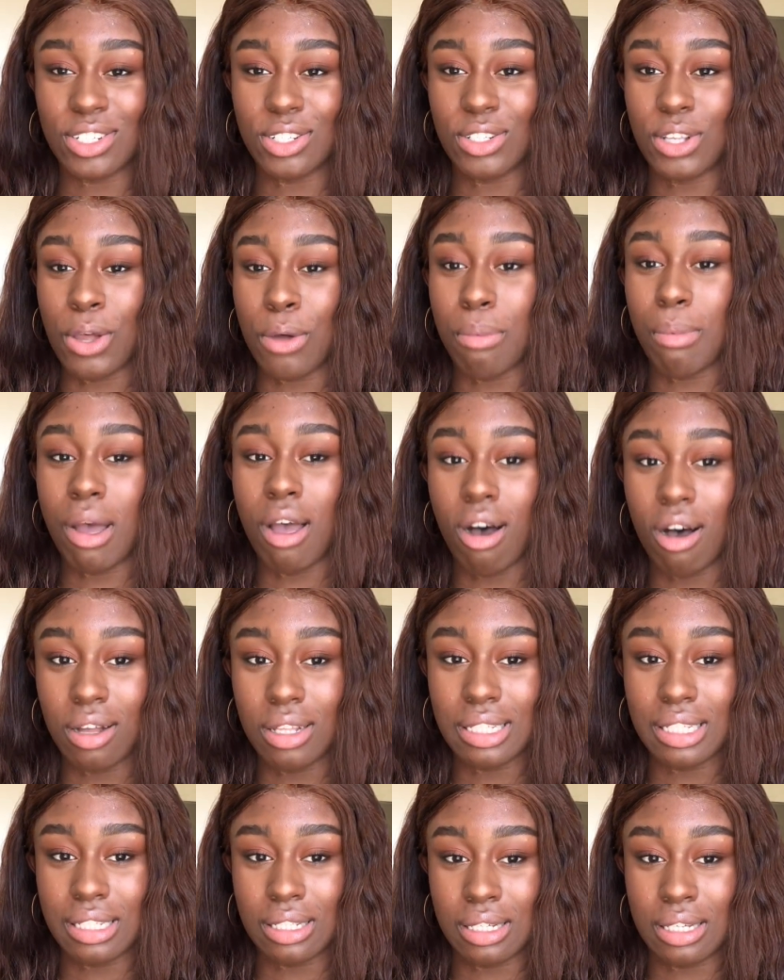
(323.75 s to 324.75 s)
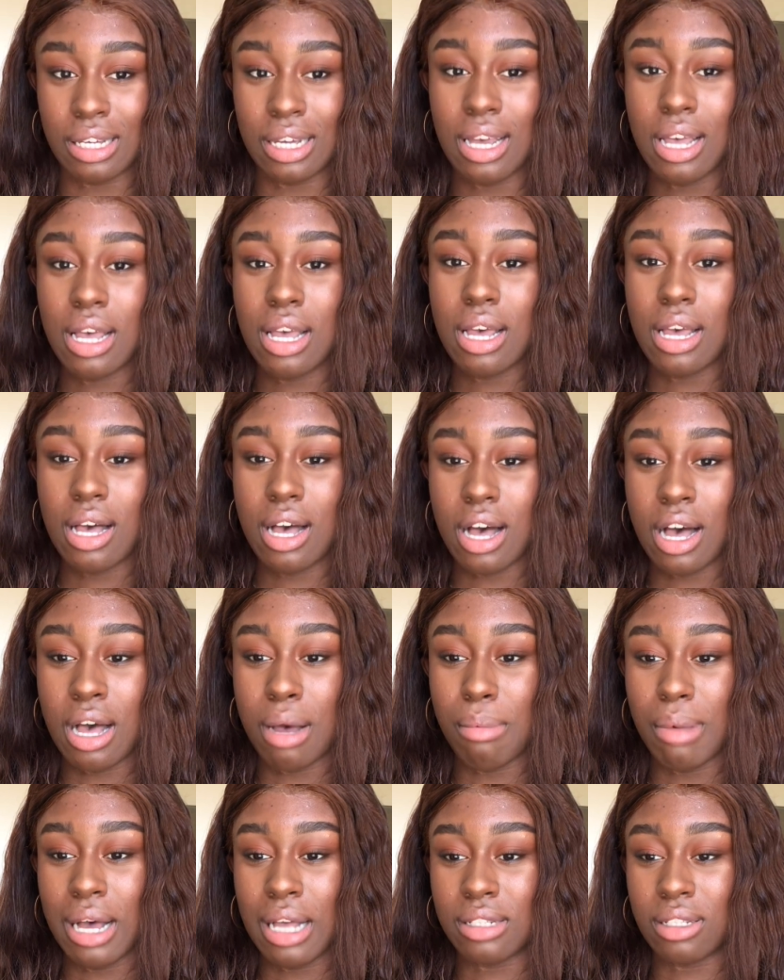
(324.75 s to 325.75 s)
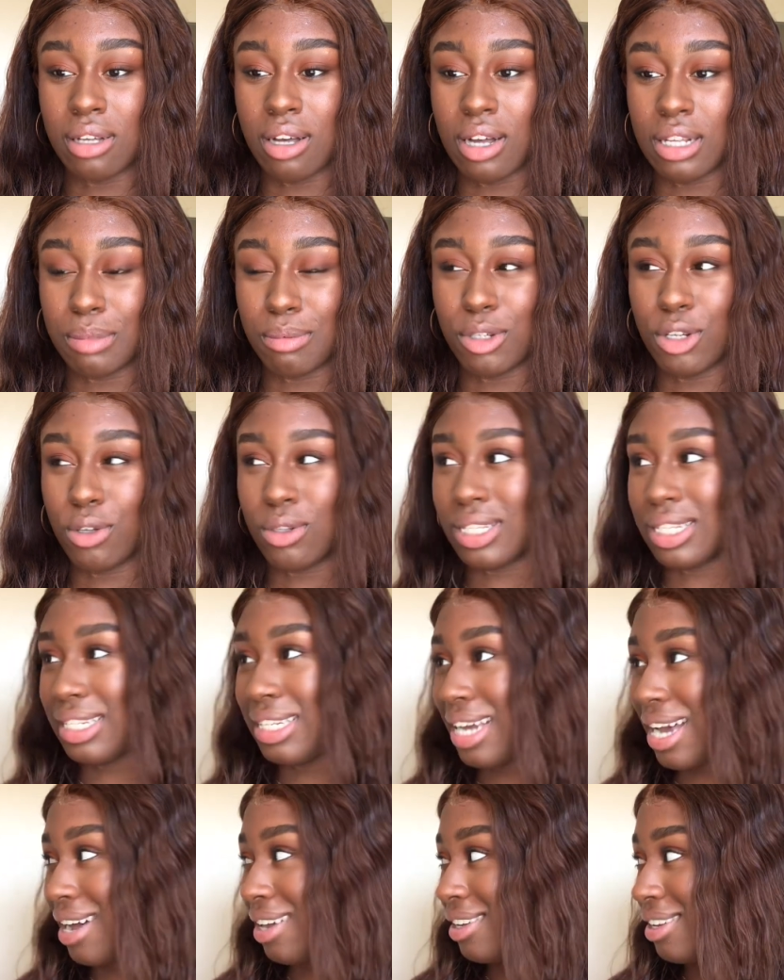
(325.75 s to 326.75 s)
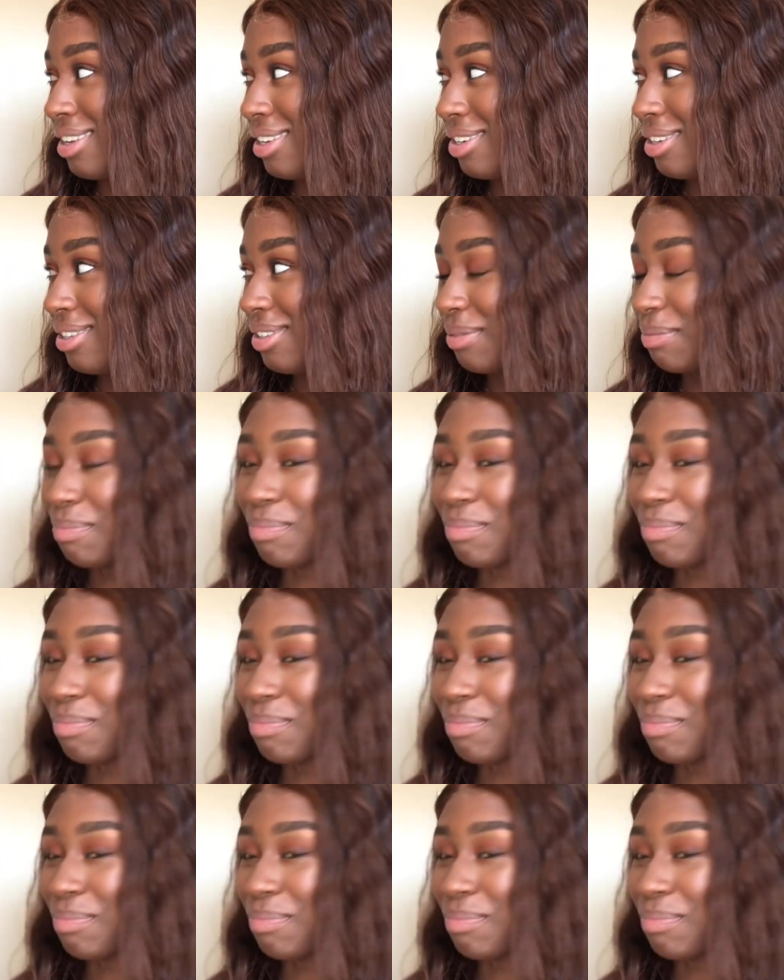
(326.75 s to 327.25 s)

So my auntie has a husband who's Italian